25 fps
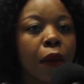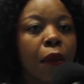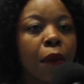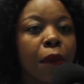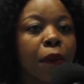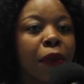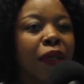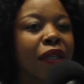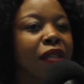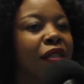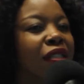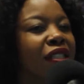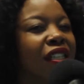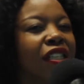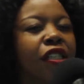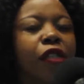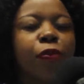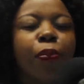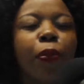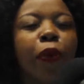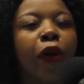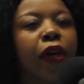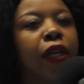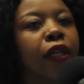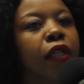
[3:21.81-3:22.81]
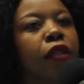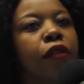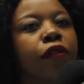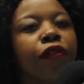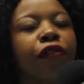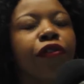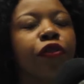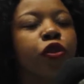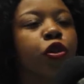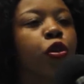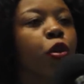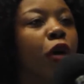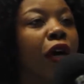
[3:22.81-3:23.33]
But just boil it
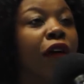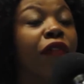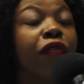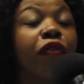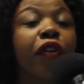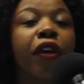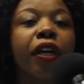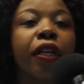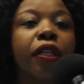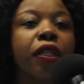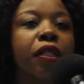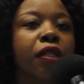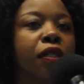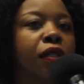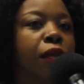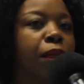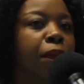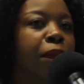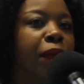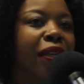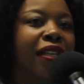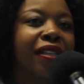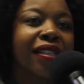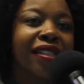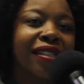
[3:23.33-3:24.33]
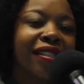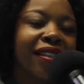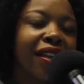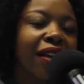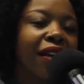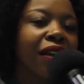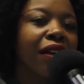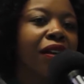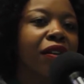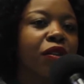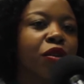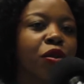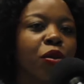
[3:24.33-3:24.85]
to avoid being sick,
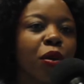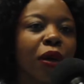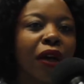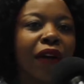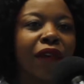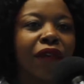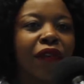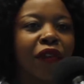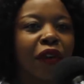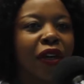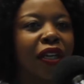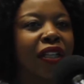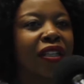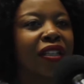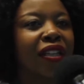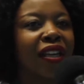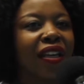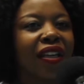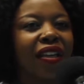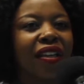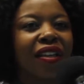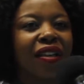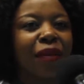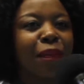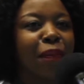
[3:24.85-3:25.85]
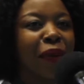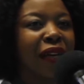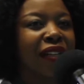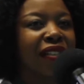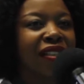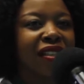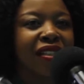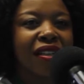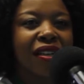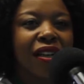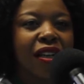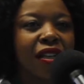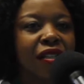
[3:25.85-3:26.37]
to avoid getting
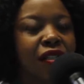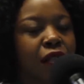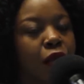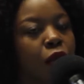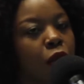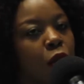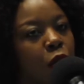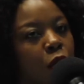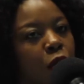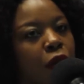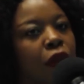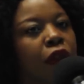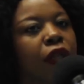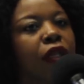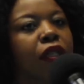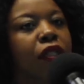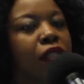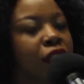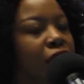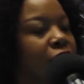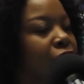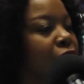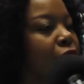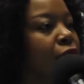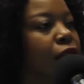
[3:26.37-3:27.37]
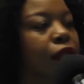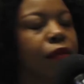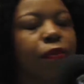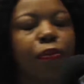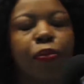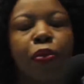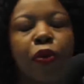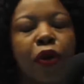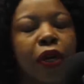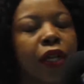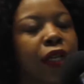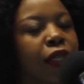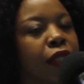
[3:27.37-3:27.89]
bacteria and all that. Just
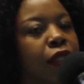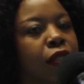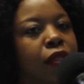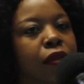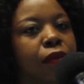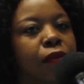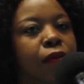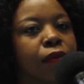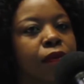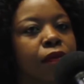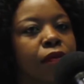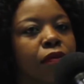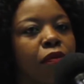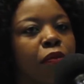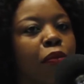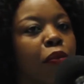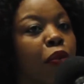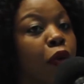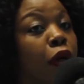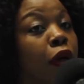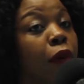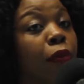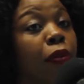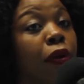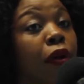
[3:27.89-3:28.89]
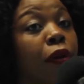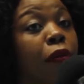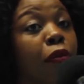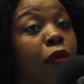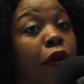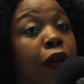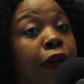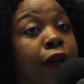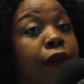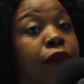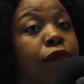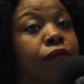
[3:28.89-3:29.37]
boil it. Boil, boil, boil.